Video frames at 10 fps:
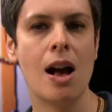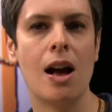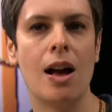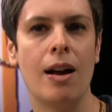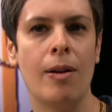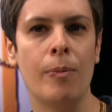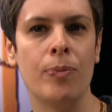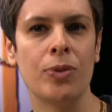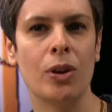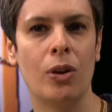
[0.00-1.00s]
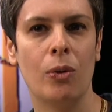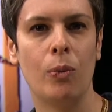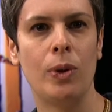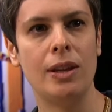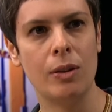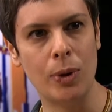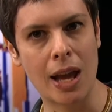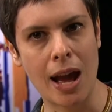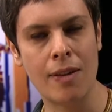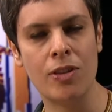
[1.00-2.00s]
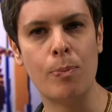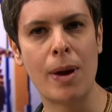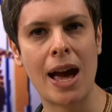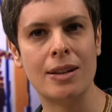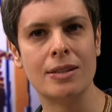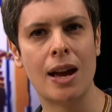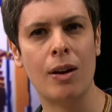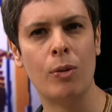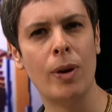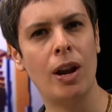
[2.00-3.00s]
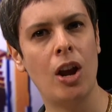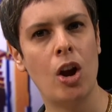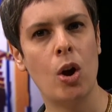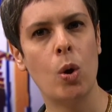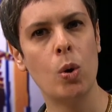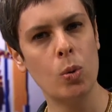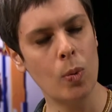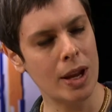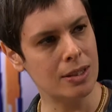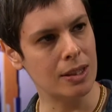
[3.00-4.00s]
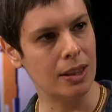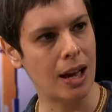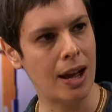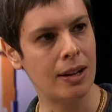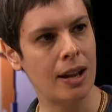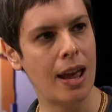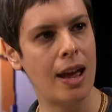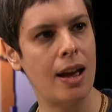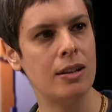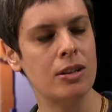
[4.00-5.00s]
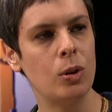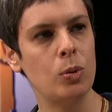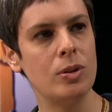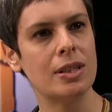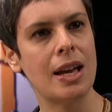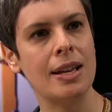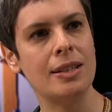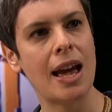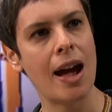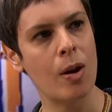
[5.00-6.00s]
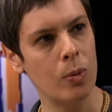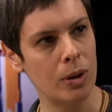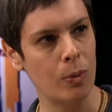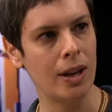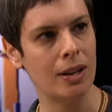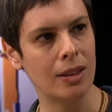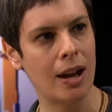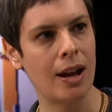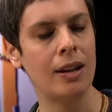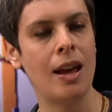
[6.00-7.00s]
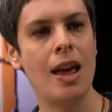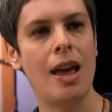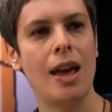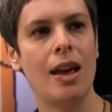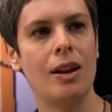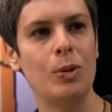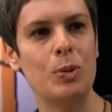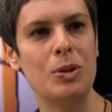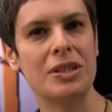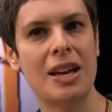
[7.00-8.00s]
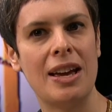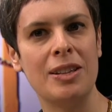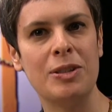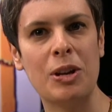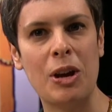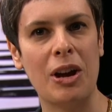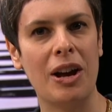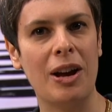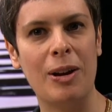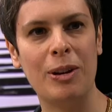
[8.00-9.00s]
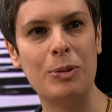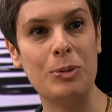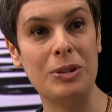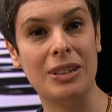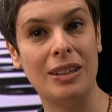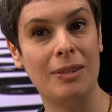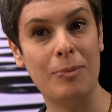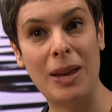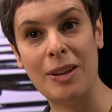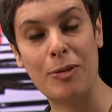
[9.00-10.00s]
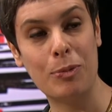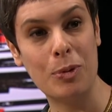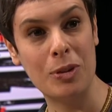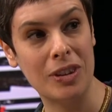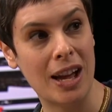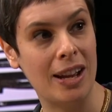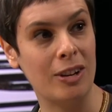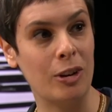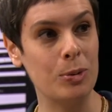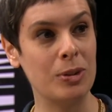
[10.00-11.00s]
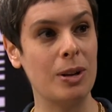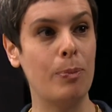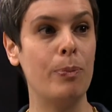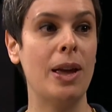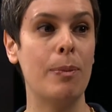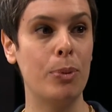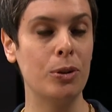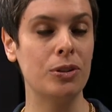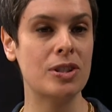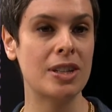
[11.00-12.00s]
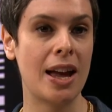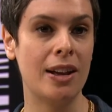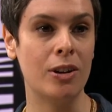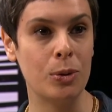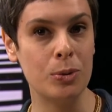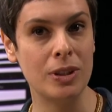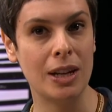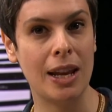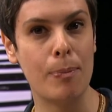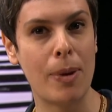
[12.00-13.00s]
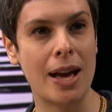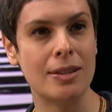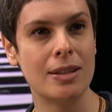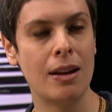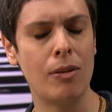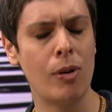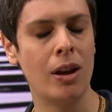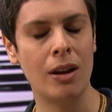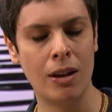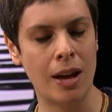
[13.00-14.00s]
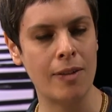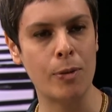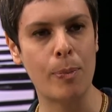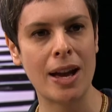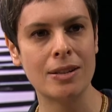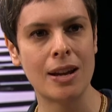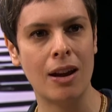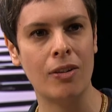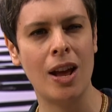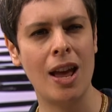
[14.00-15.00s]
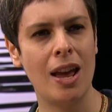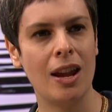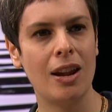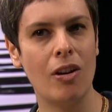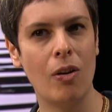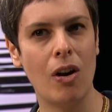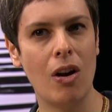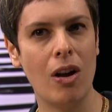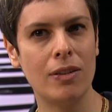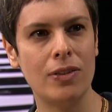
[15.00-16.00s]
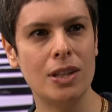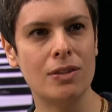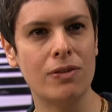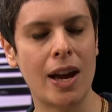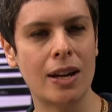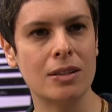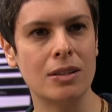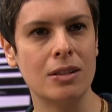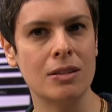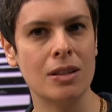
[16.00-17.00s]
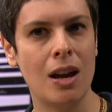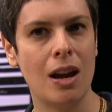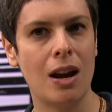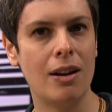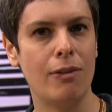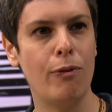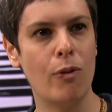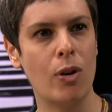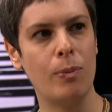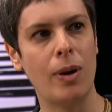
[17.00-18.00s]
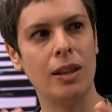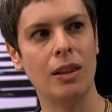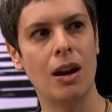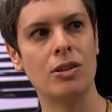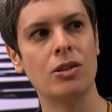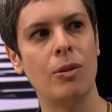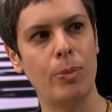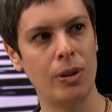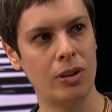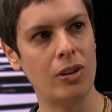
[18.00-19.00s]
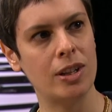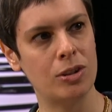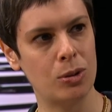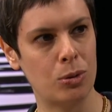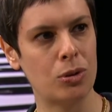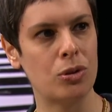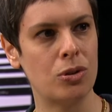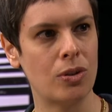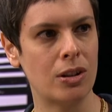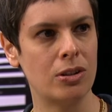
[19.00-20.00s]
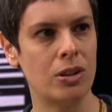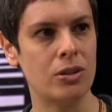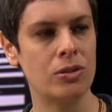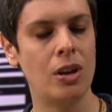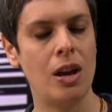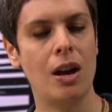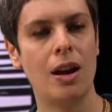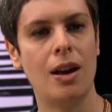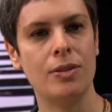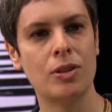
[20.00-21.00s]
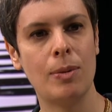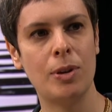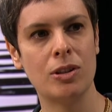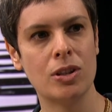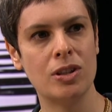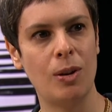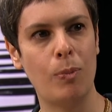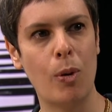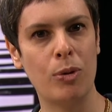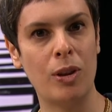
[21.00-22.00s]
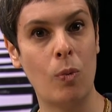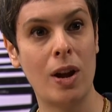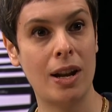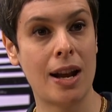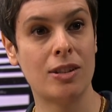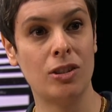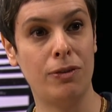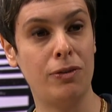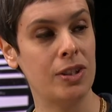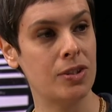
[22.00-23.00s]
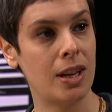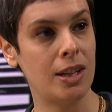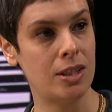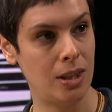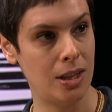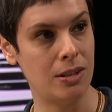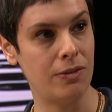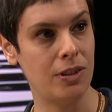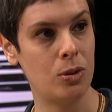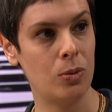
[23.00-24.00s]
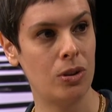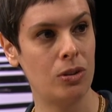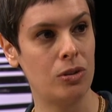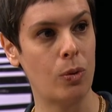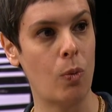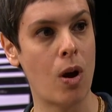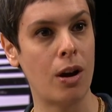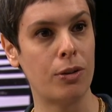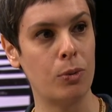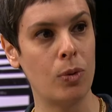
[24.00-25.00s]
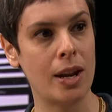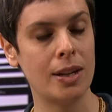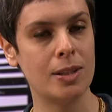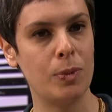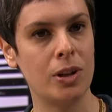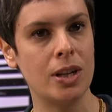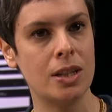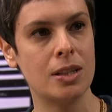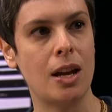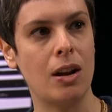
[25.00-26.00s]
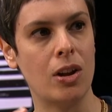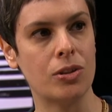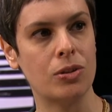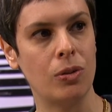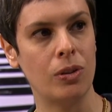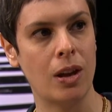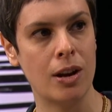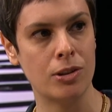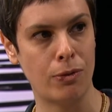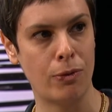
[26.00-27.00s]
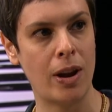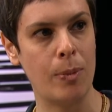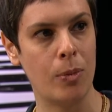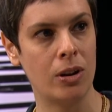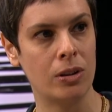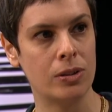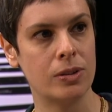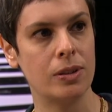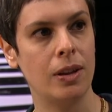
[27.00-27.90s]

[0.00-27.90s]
Mm um, we, we have the pat down, but who waits in line and who decides how we wait in line and who decides uh, who's going to make it through the line or who's going to get pulled aside or who's going to get pat down, uh, have a pat down. You know, all of these factors are informed by larger political and social structures. Uh, so I'm interested both in what it actually feels like to the individual to walk through that experience and also the larger frameworks.